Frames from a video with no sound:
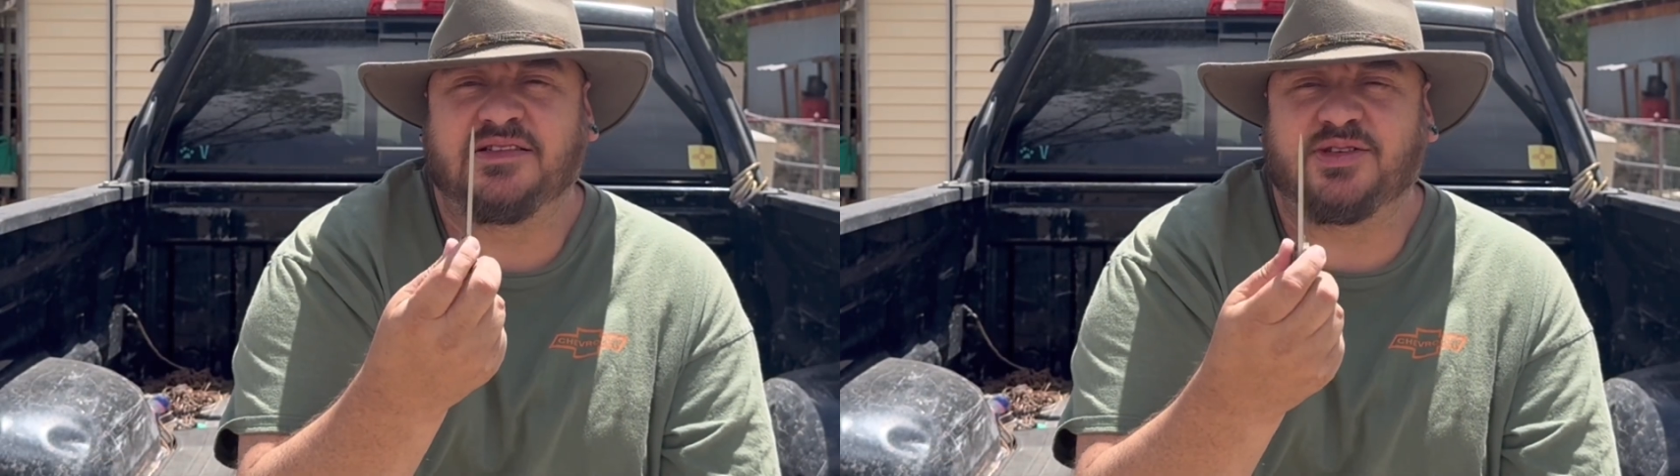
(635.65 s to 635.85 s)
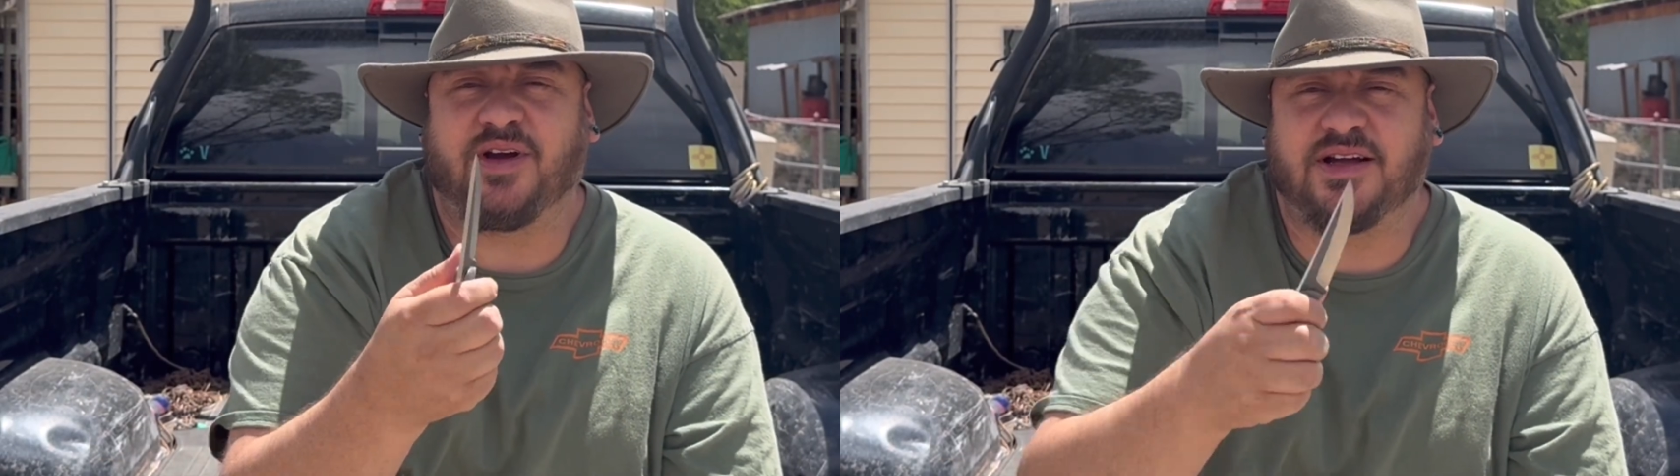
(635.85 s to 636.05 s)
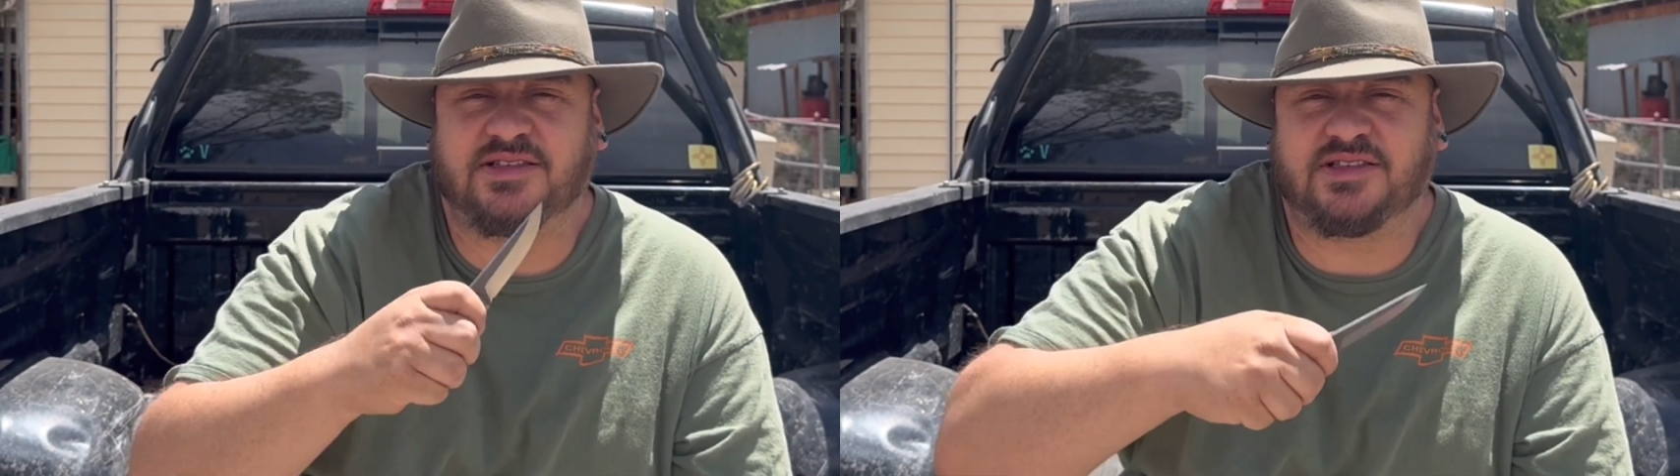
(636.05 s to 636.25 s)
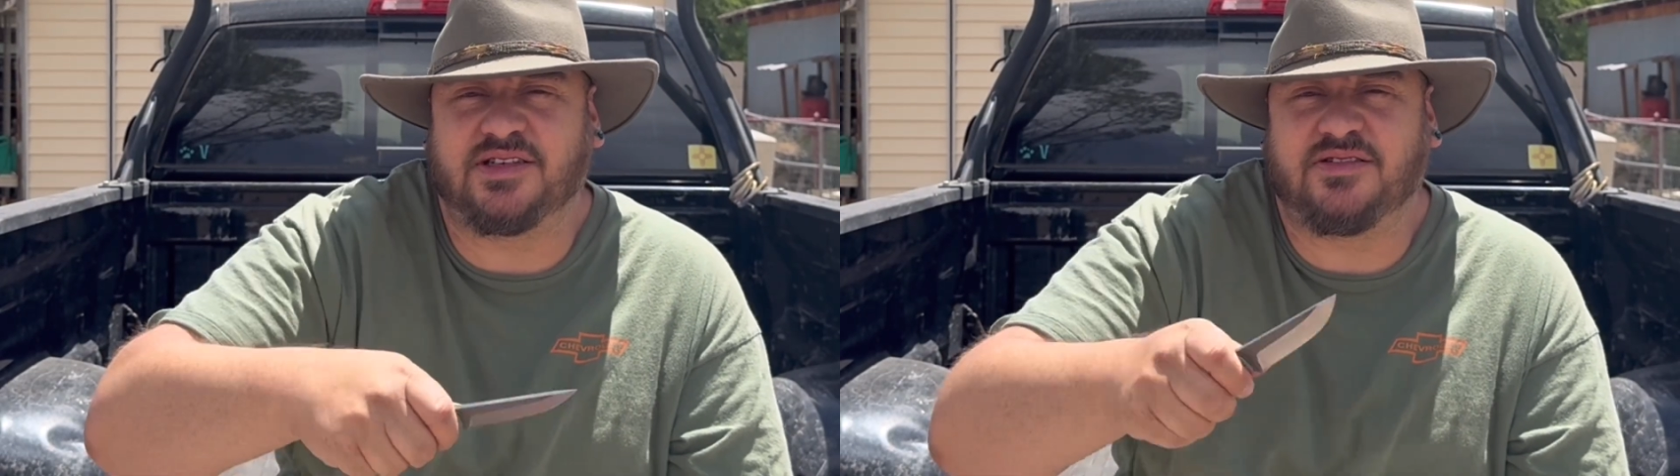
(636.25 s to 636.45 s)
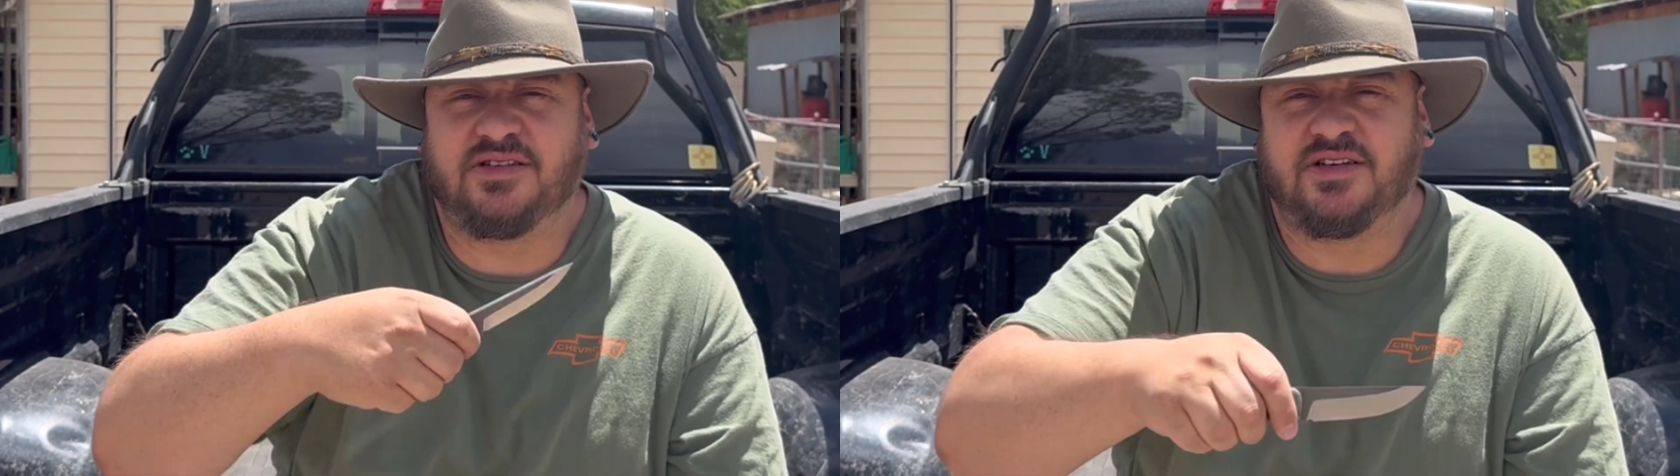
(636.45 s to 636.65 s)
so I could
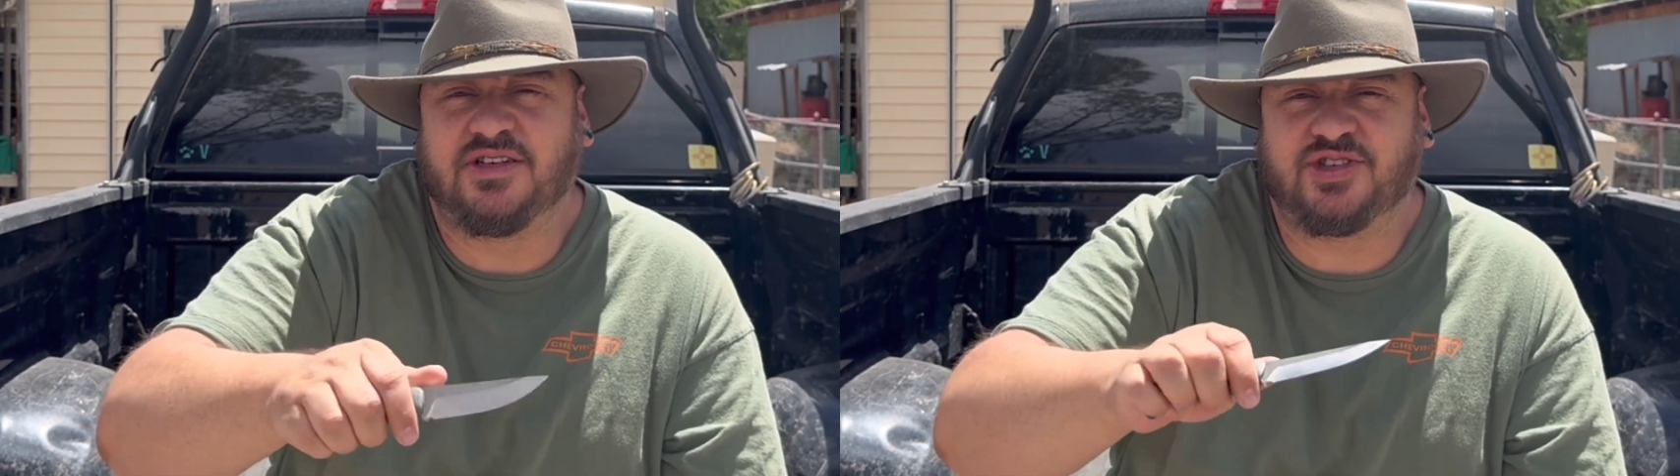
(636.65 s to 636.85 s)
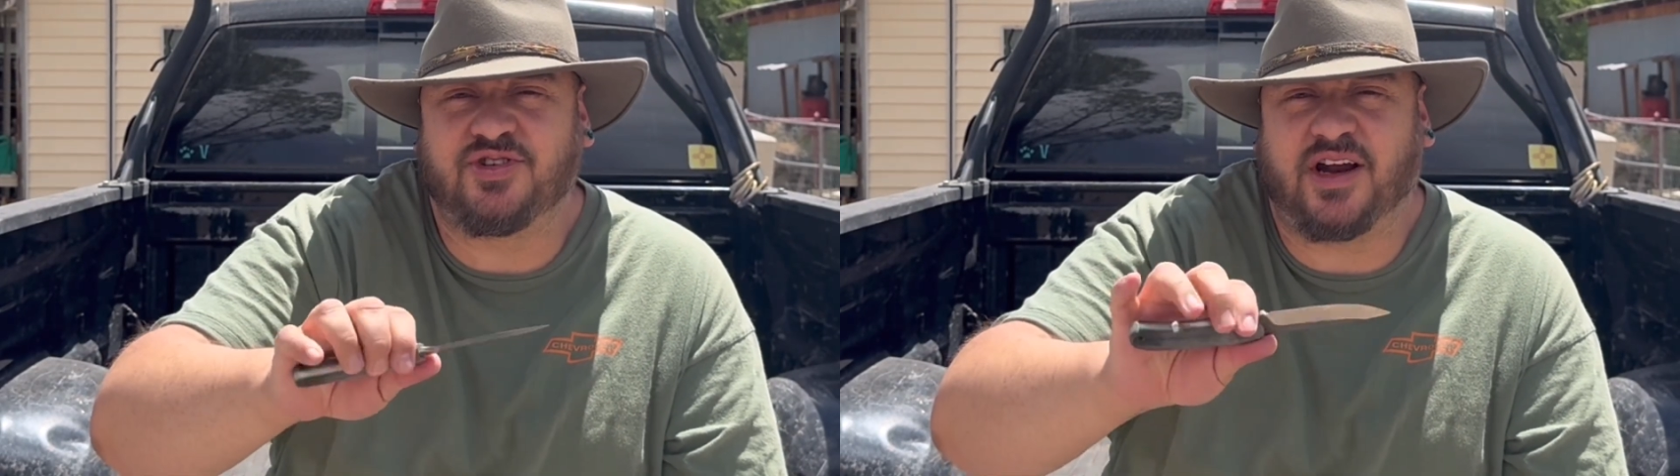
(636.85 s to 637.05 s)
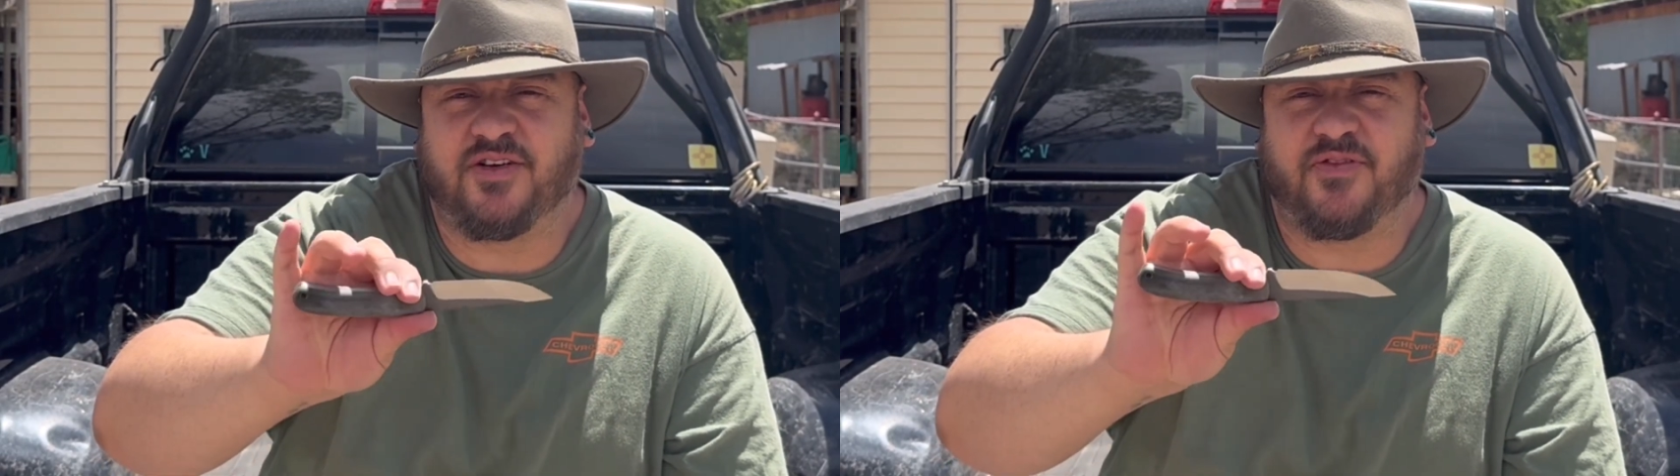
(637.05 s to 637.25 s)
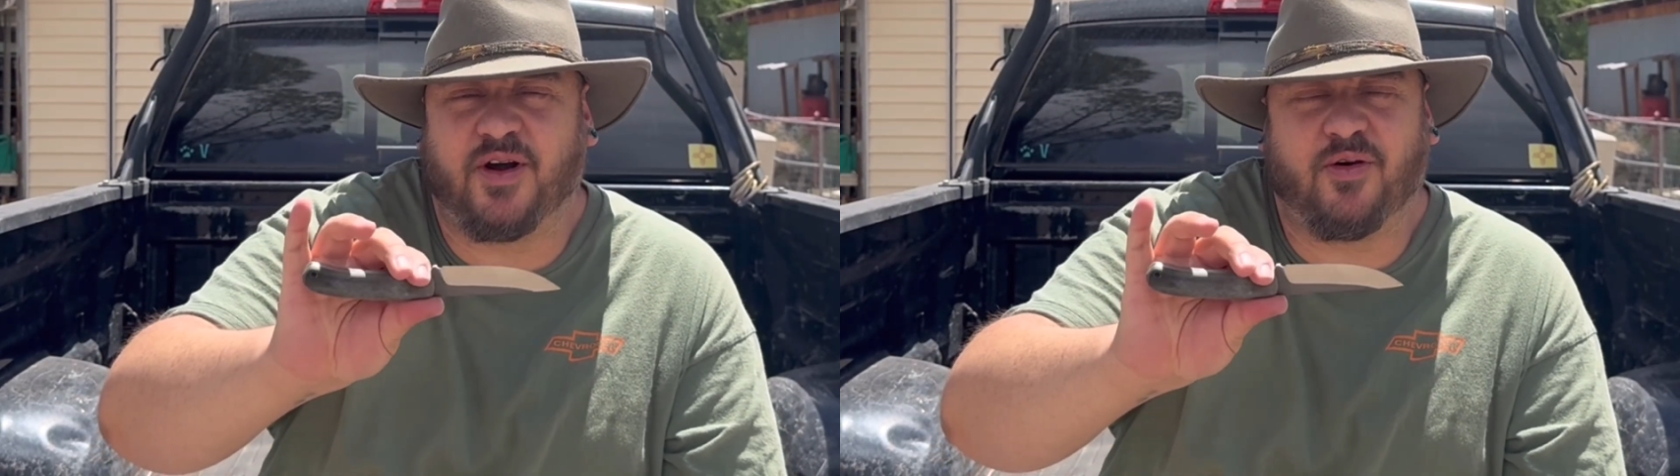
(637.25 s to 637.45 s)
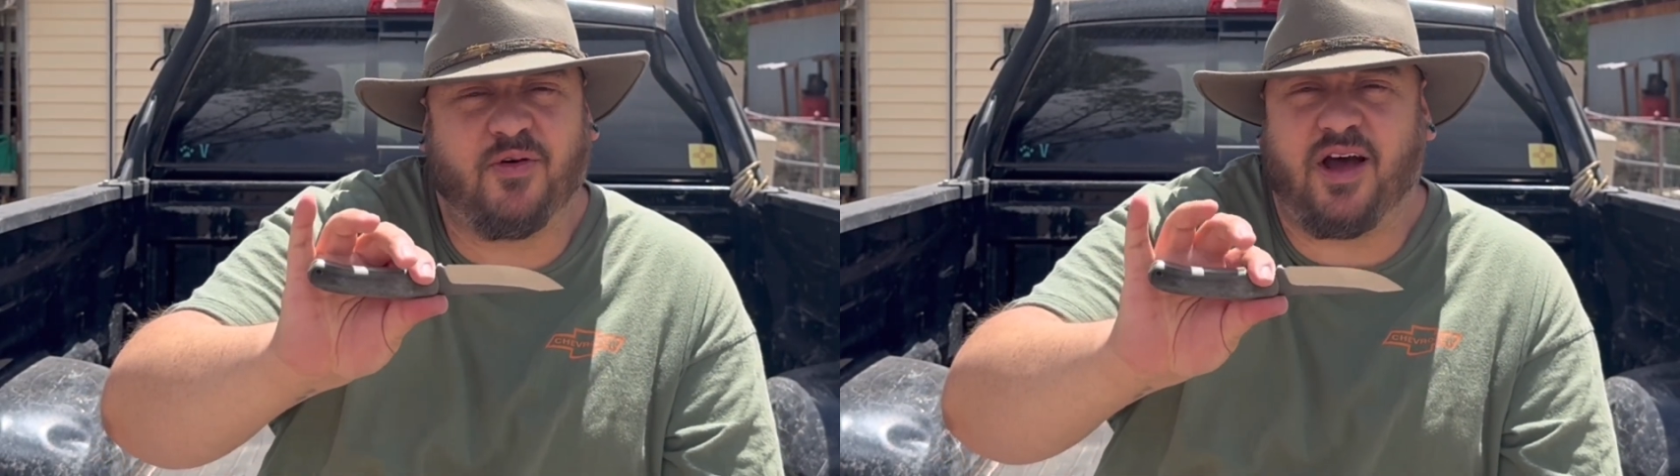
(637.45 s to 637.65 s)
still strike a
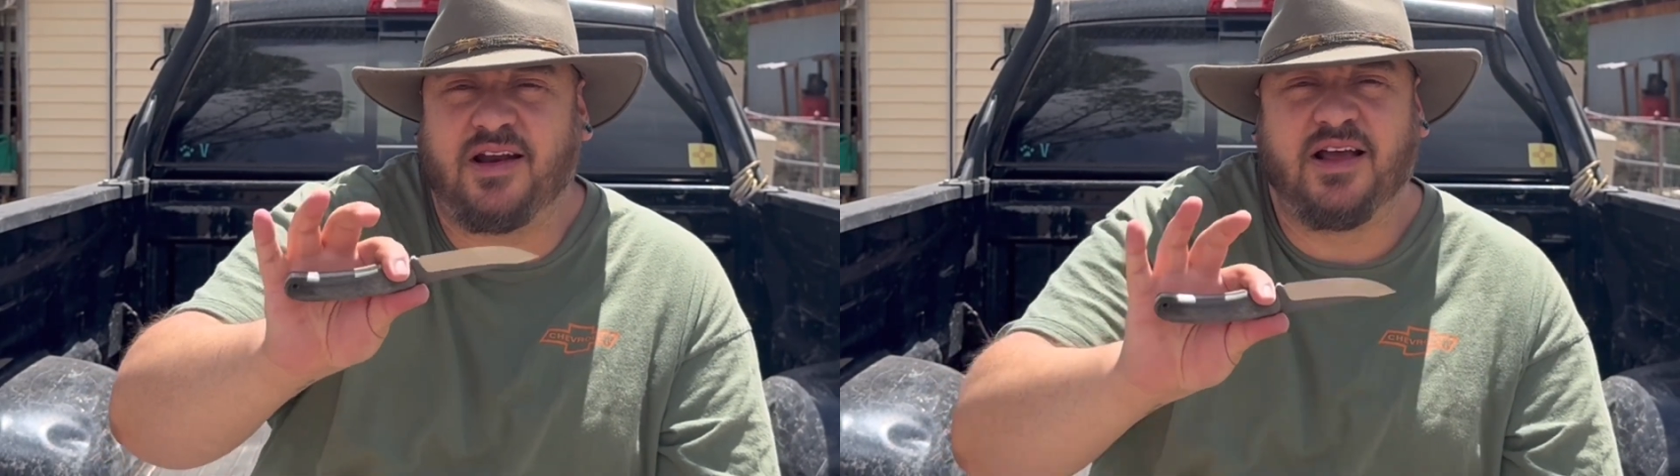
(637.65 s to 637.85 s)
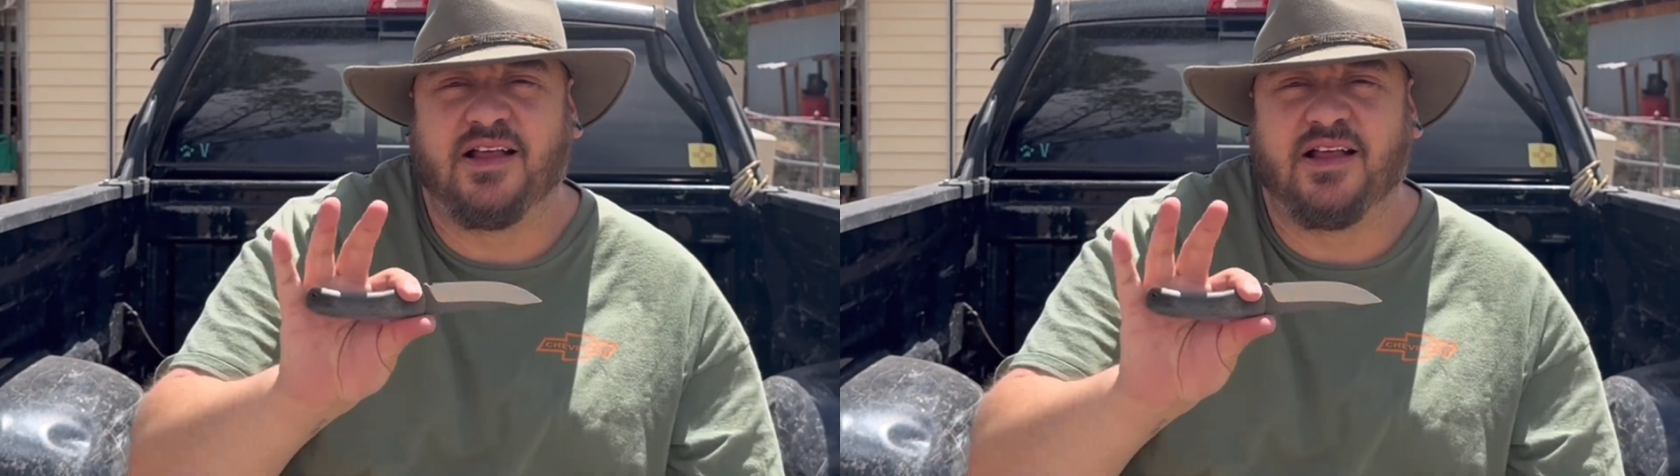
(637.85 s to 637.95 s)
ferro rod.